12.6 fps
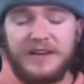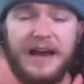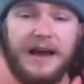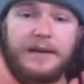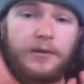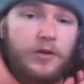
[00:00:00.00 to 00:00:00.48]

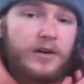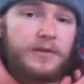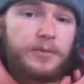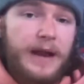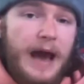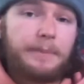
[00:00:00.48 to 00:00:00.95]
And
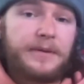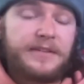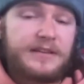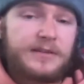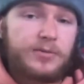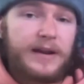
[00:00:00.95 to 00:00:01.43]
look what
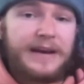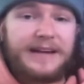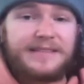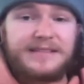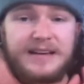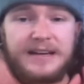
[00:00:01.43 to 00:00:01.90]
happens. In
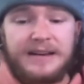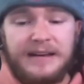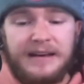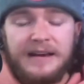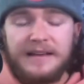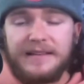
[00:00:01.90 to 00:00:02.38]
2019,
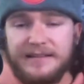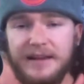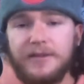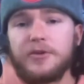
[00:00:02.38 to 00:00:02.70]
the St.